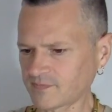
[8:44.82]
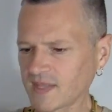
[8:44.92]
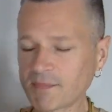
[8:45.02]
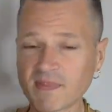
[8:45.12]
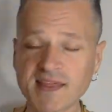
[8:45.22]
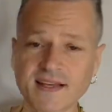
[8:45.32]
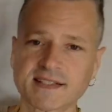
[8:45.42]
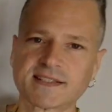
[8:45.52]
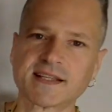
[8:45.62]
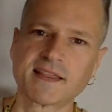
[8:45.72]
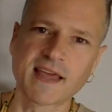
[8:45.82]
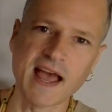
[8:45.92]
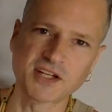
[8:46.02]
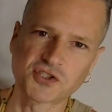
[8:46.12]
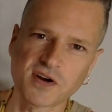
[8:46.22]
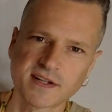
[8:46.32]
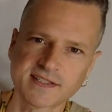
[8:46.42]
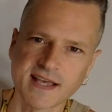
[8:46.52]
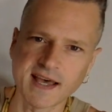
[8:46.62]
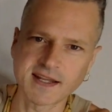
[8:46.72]
And this, the astronaut
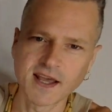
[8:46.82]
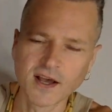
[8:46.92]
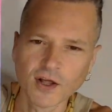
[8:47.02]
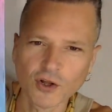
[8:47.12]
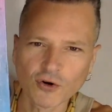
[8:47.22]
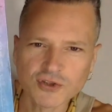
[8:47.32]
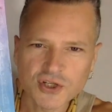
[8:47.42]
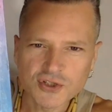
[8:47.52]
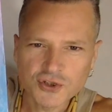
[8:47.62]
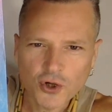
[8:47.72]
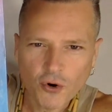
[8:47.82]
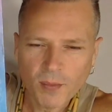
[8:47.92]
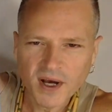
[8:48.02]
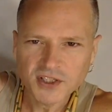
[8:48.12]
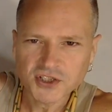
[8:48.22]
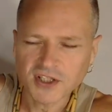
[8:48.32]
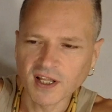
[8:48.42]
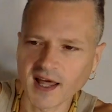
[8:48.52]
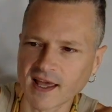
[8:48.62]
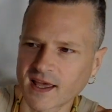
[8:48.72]
set, looks so much
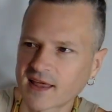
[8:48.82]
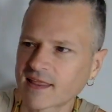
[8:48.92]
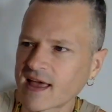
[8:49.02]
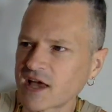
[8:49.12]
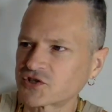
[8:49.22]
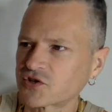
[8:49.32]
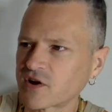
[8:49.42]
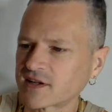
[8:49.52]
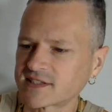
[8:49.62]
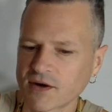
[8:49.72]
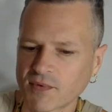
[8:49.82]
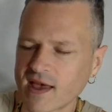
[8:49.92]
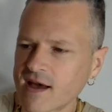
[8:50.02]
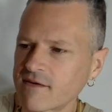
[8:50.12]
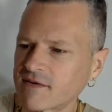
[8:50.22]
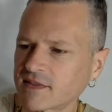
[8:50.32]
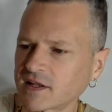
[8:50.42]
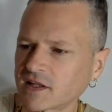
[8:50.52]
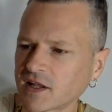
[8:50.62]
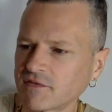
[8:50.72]
like the astronaut set we have. The
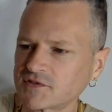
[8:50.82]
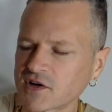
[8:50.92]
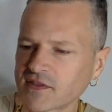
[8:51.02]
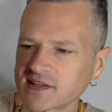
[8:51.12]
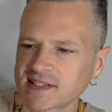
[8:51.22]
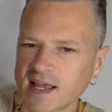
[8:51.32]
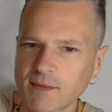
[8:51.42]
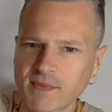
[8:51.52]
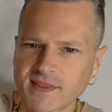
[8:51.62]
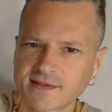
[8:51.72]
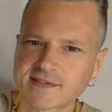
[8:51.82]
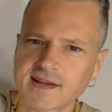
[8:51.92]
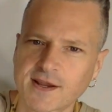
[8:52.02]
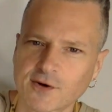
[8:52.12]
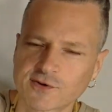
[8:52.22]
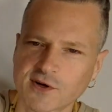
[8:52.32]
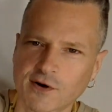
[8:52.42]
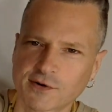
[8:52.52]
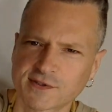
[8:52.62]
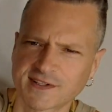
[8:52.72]
gloves are the same. The sneakers
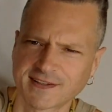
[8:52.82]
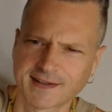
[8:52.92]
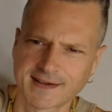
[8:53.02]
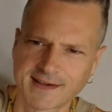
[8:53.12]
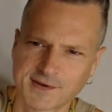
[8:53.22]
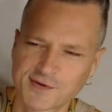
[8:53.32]
are silly.